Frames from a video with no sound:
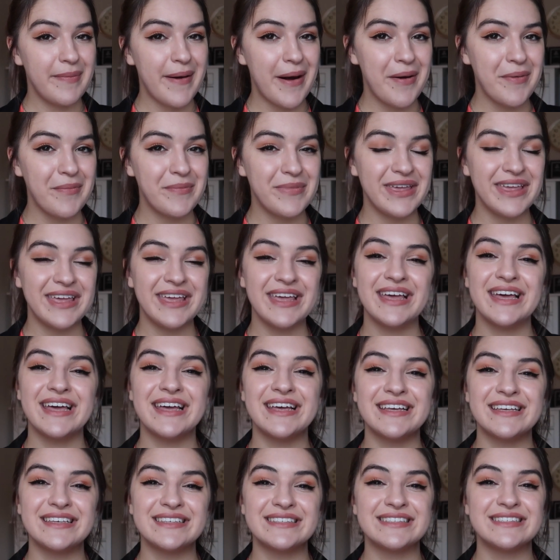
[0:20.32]
about me
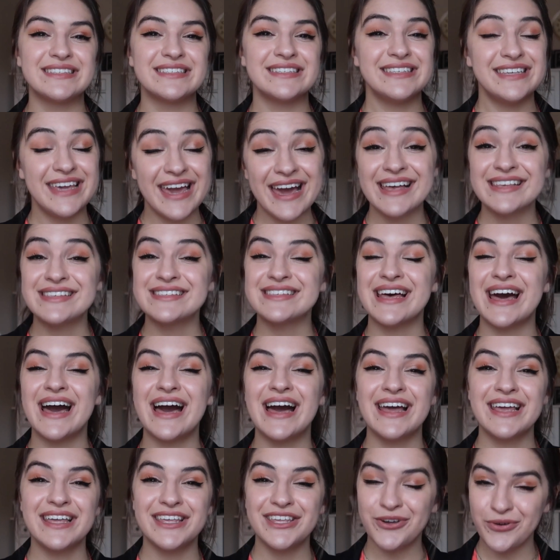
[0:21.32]
is, yes,
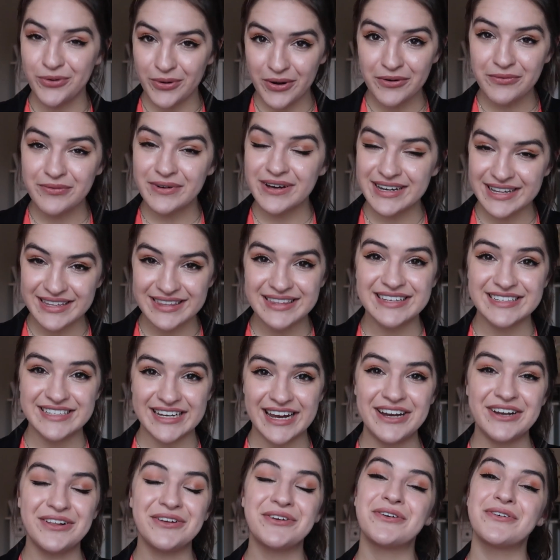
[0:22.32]
you are reading the
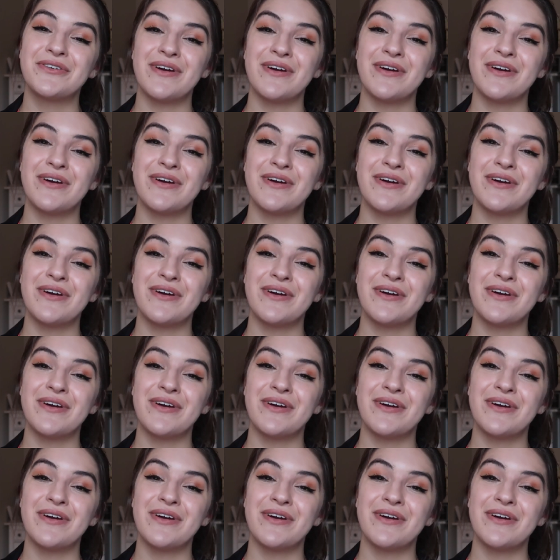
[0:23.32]
title